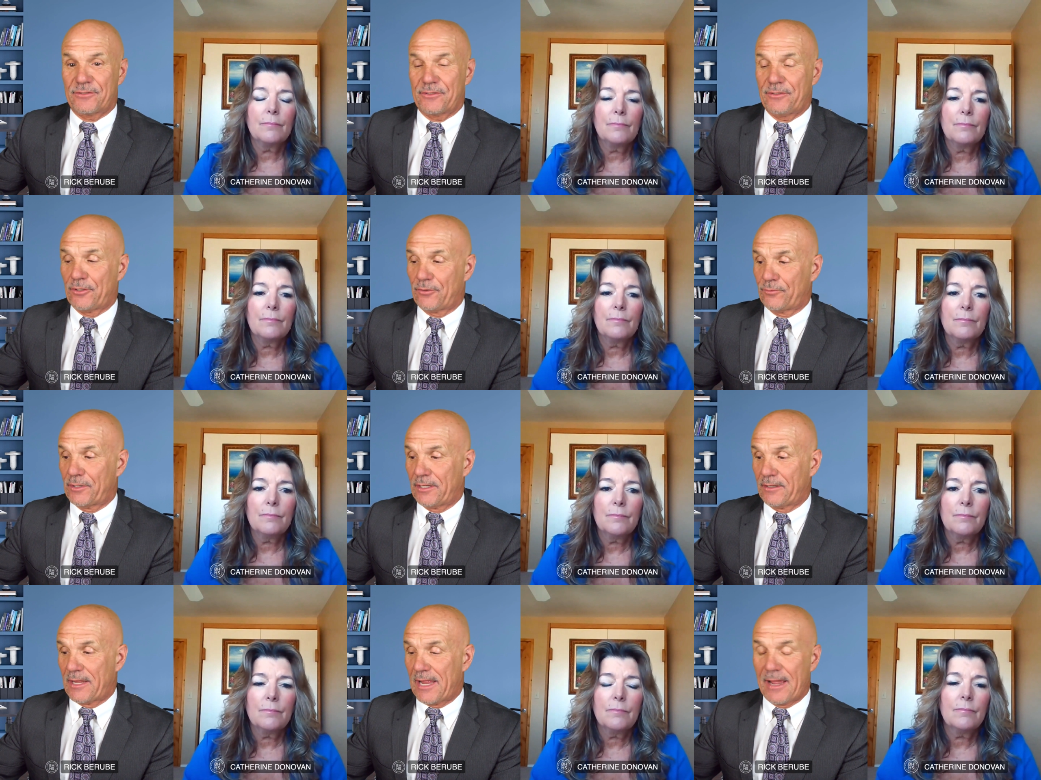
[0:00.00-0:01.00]
Speaker 1: you know
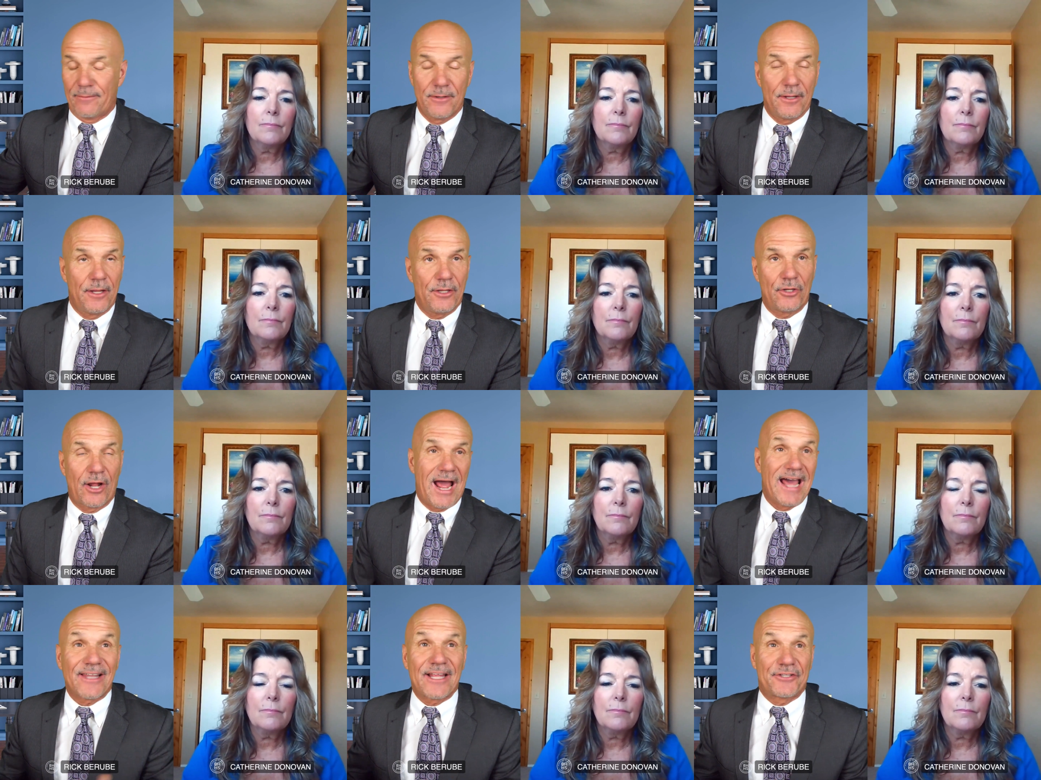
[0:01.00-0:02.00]
you know, I
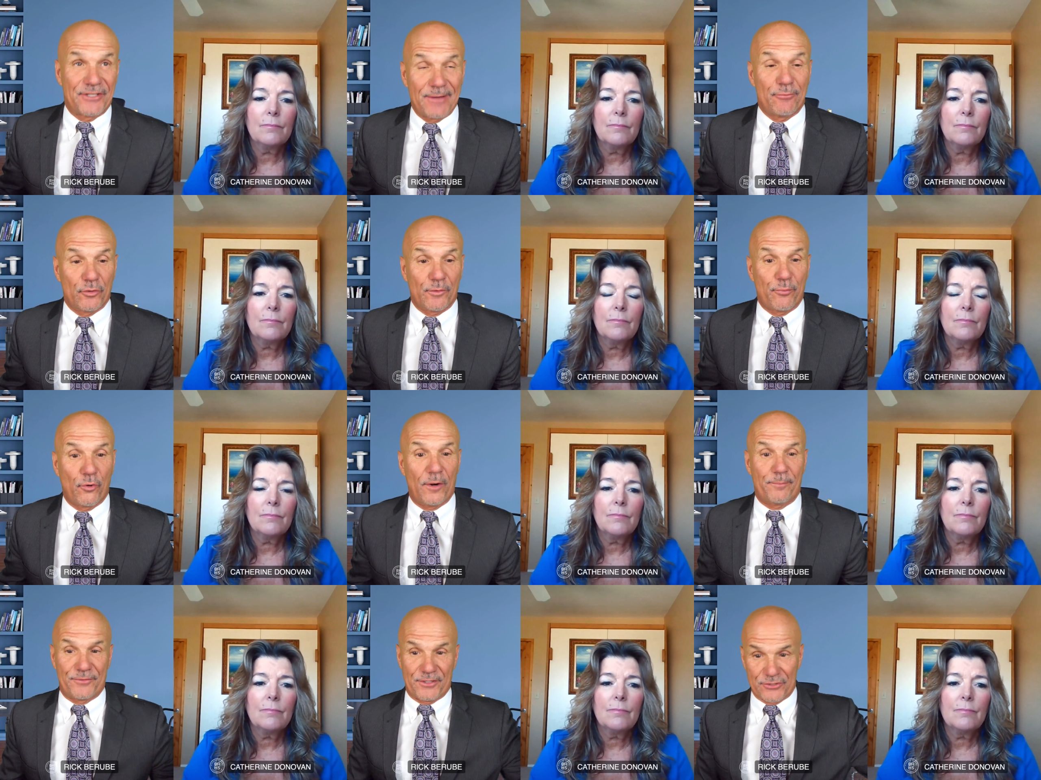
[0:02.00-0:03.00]
like the neighborhood report,
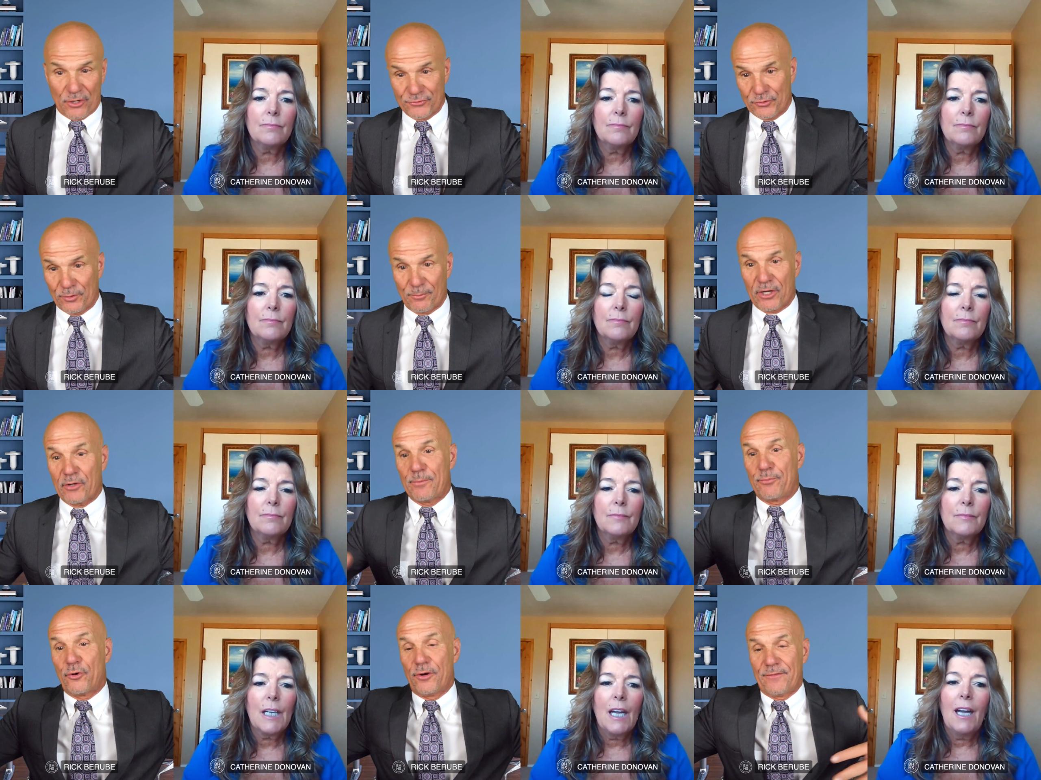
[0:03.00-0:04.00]
but there's also the market
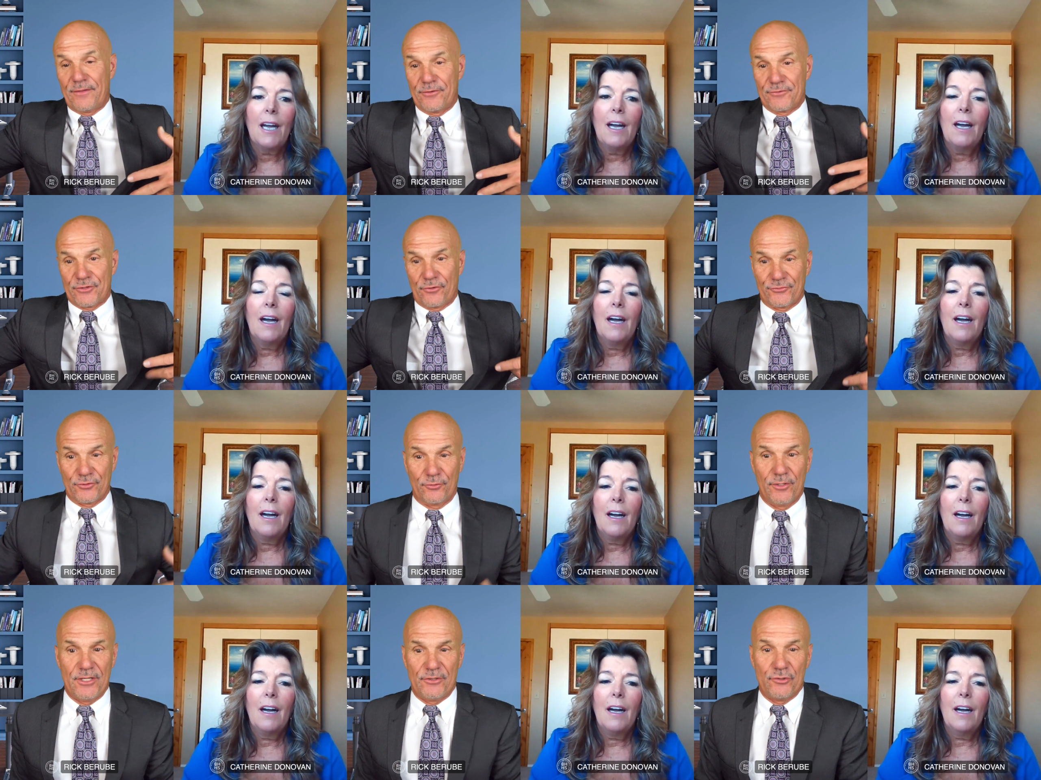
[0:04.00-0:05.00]
report, and then there's also oh,
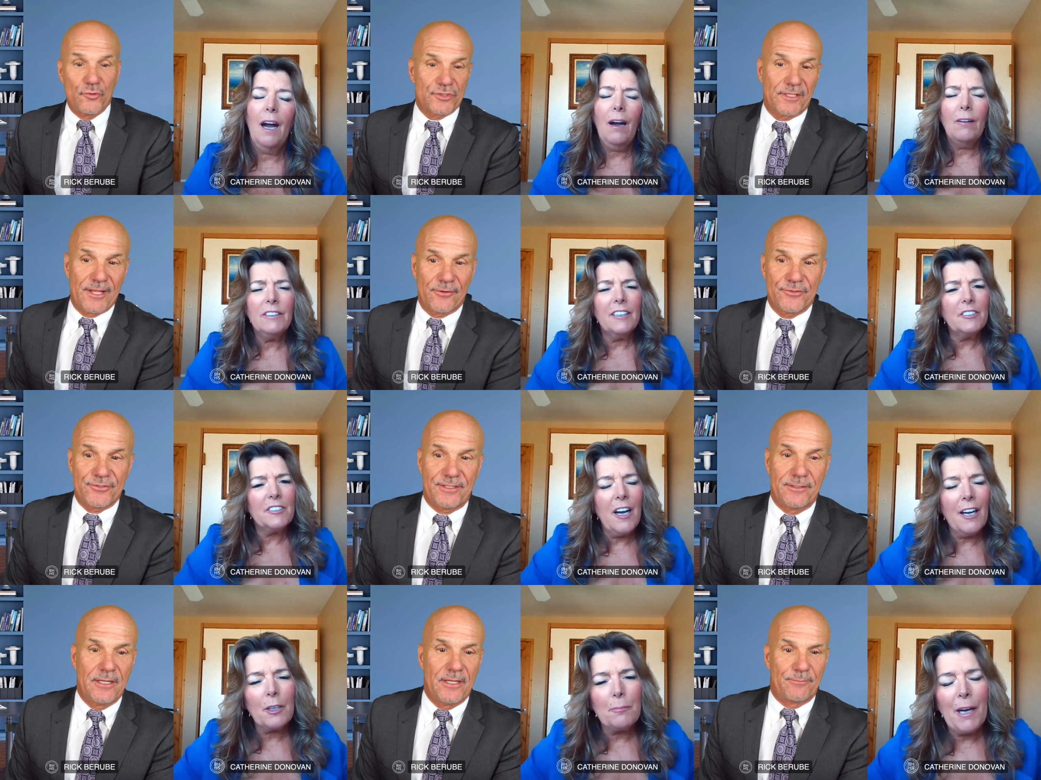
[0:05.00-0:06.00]
newsletter. Oh, let's
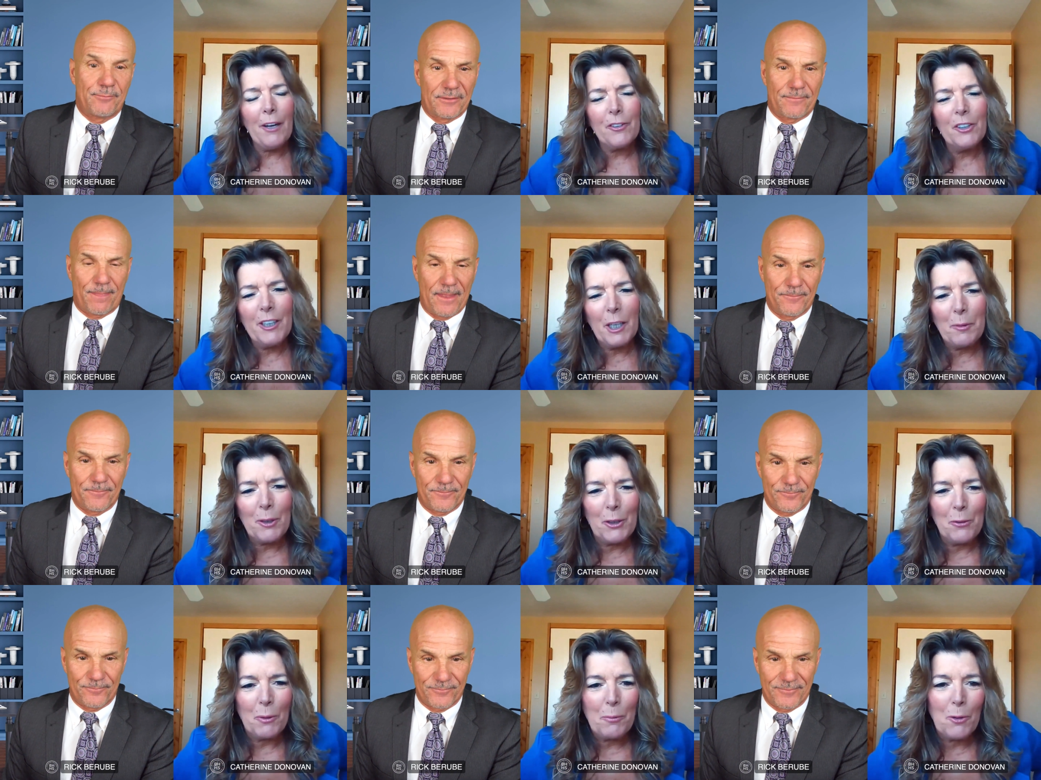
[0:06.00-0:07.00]
Speaker 2: talk about the
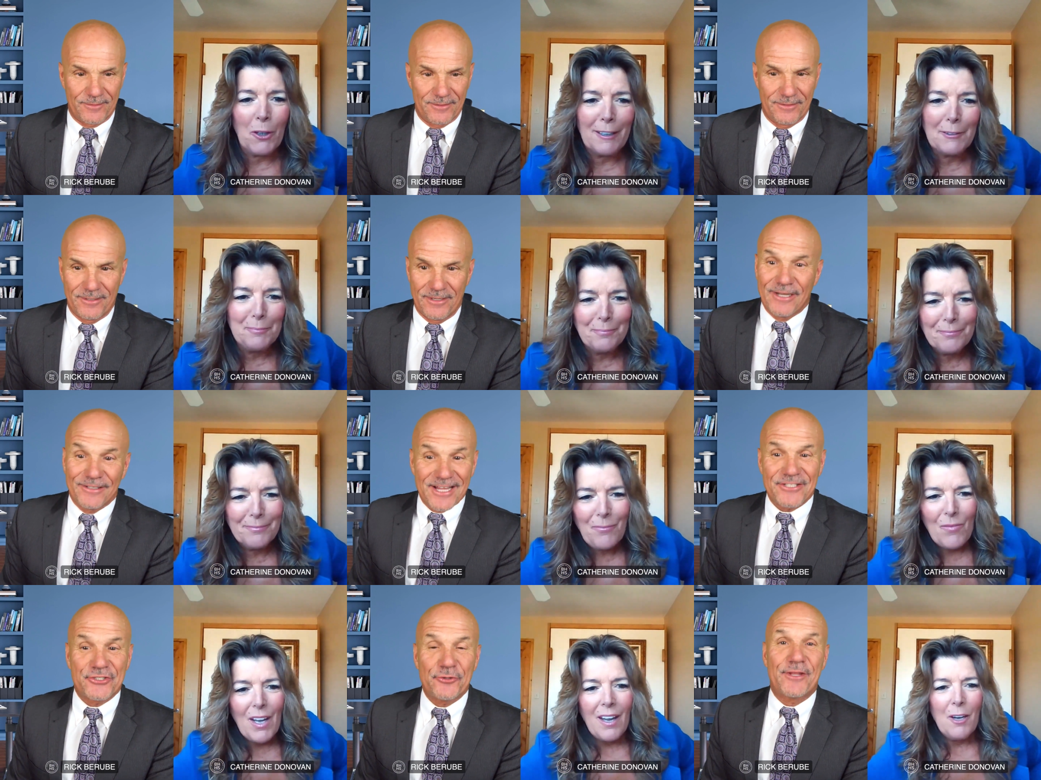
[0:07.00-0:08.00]
neighborhood report.
Speaker 1: Let's
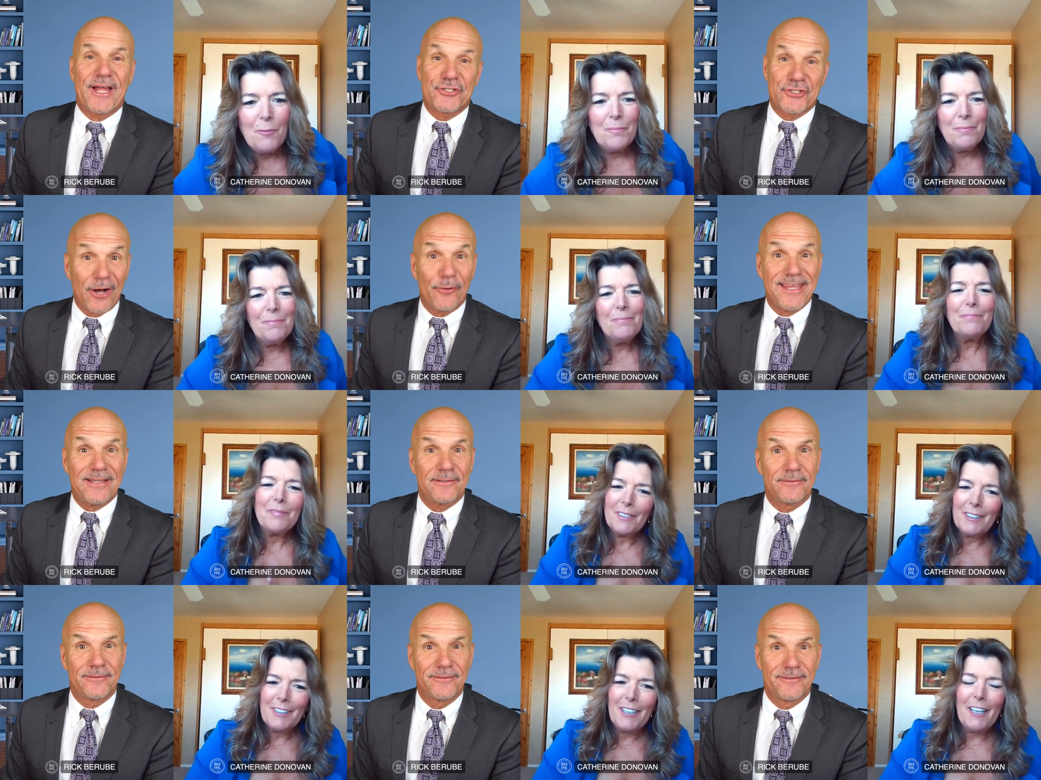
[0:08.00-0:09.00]
do that, shall we?
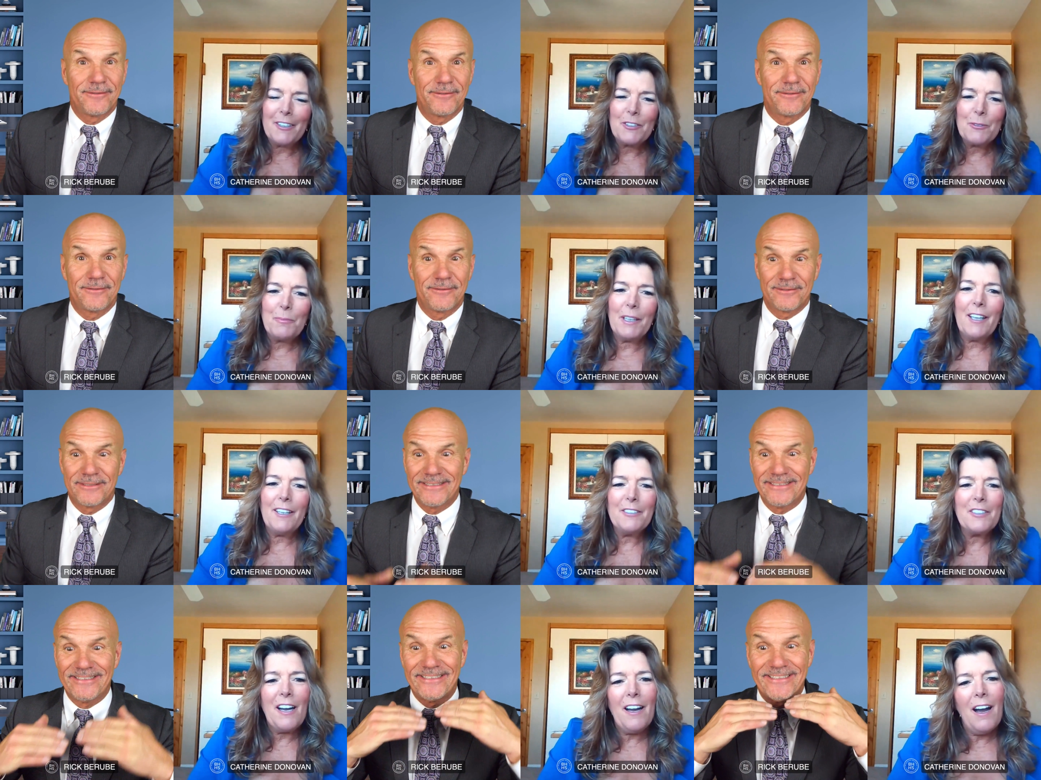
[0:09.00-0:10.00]
Speaker 2: Yes, because